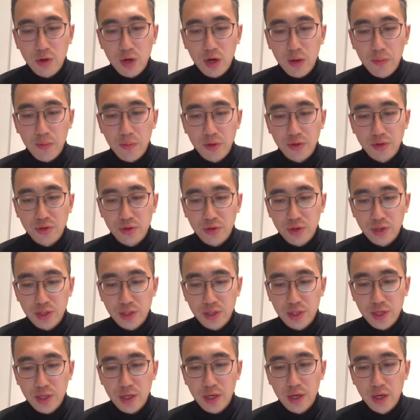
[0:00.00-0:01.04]
on
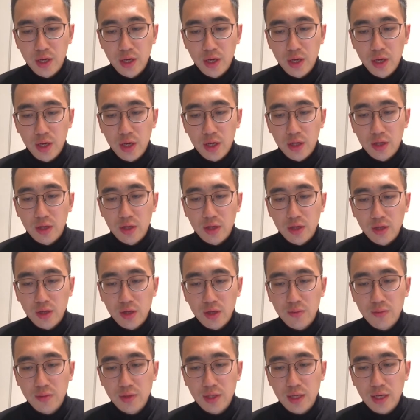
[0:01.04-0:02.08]
maturity. The
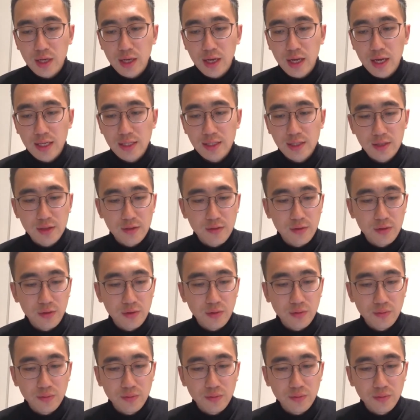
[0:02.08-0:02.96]
terms are less than